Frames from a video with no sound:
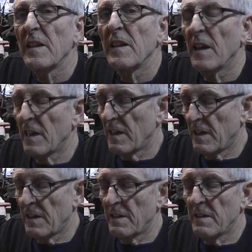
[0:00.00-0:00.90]

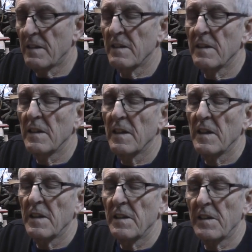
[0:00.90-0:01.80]

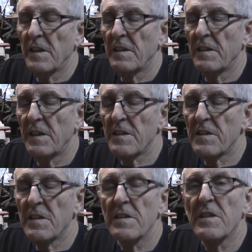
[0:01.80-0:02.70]
the
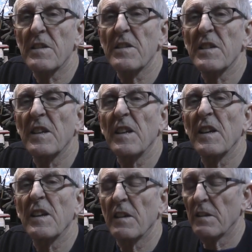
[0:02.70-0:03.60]
distances in
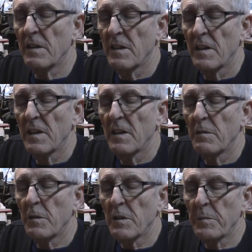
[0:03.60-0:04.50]
here
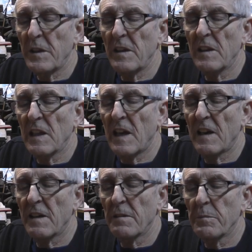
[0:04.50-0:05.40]
will be
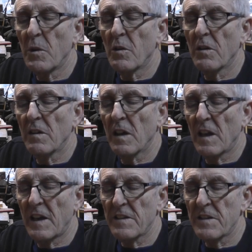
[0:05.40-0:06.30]
more or
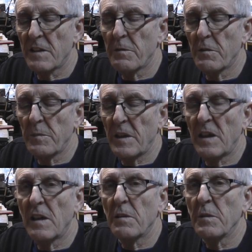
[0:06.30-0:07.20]
less. They won't
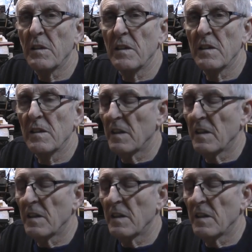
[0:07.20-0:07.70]
be equal.